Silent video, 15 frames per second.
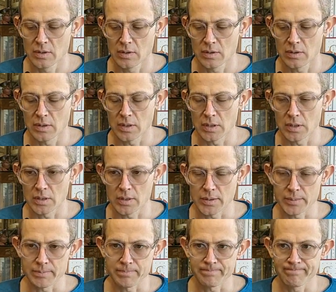
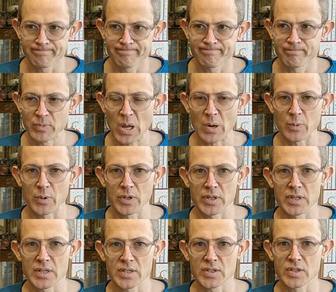not really
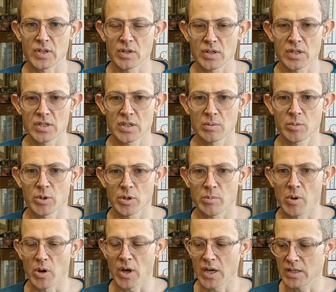necessarily similar to
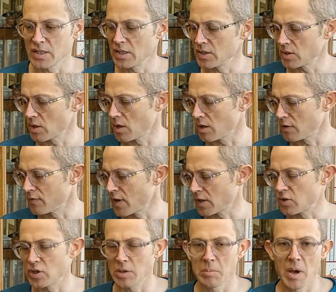Menghai teas at all. In fact,
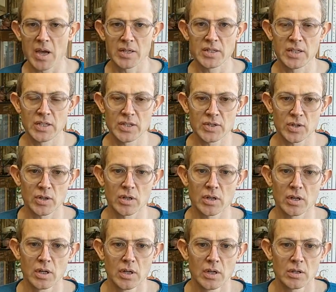Jingmai teas are
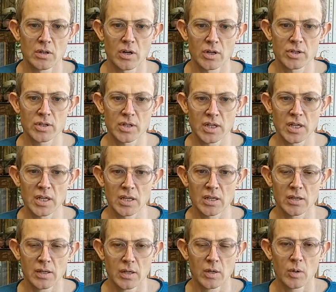largely
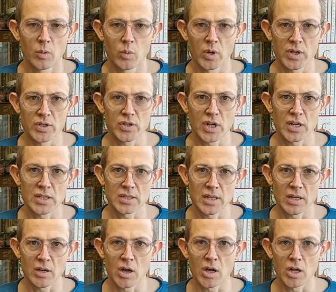what in Chinese they
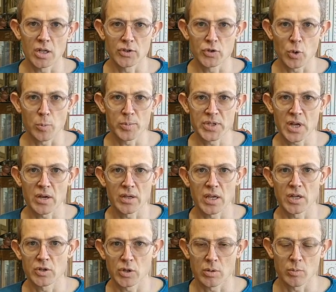call zhong xiao ye
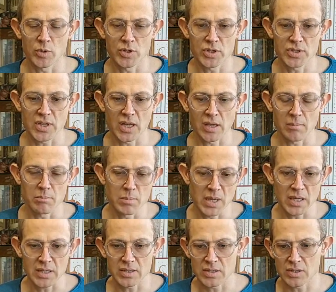zhong, which is like a
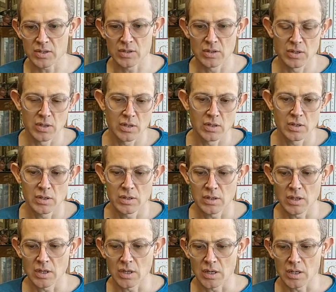mixed
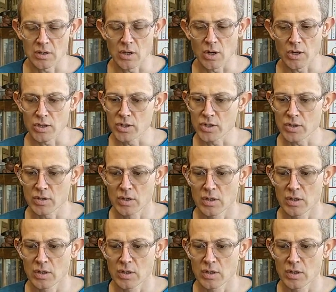large